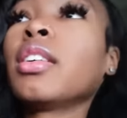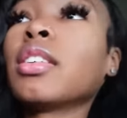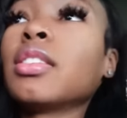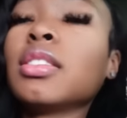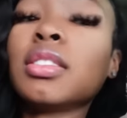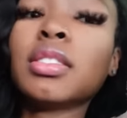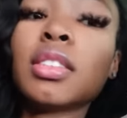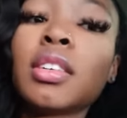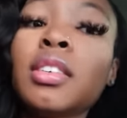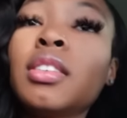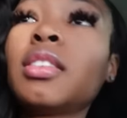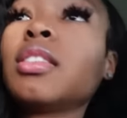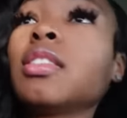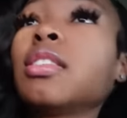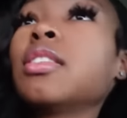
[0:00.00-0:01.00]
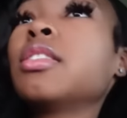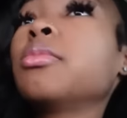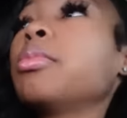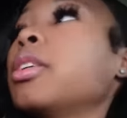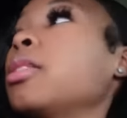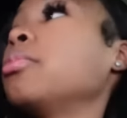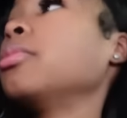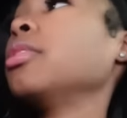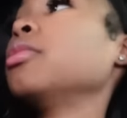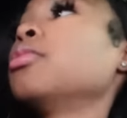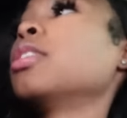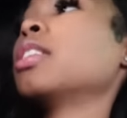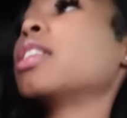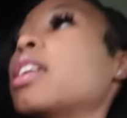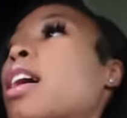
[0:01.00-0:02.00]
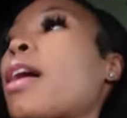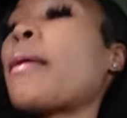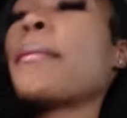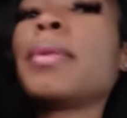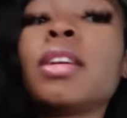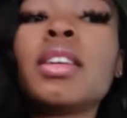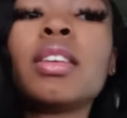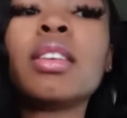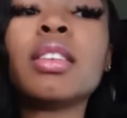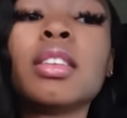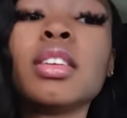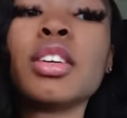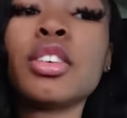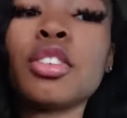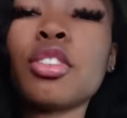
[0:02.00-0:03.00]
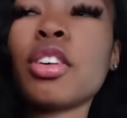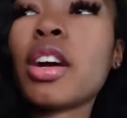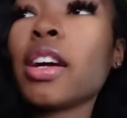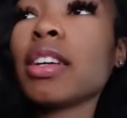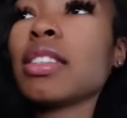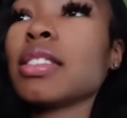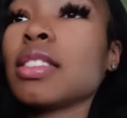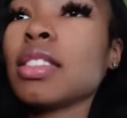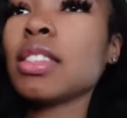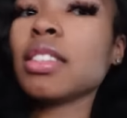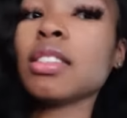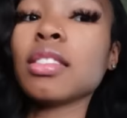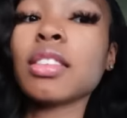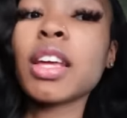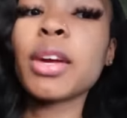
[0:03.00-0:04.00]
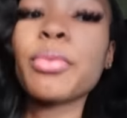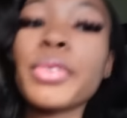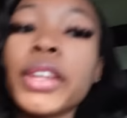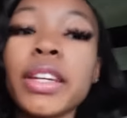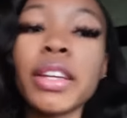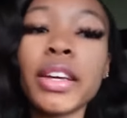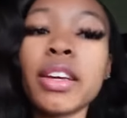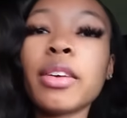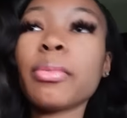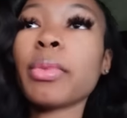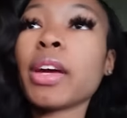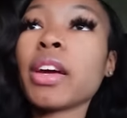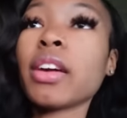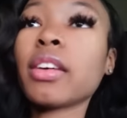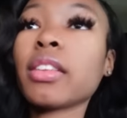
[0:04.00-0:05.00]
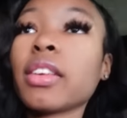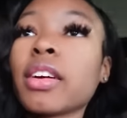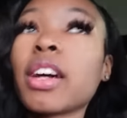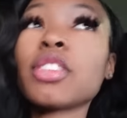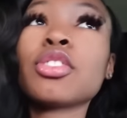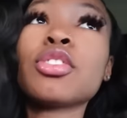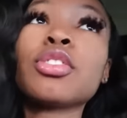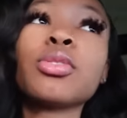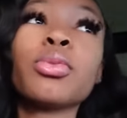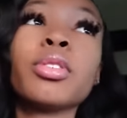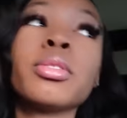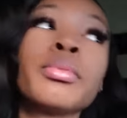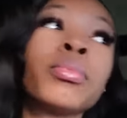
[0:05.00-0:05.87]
Cause uh-uh, baby, you cannot be looking crazy. They really did him bad. Like, I should sue them.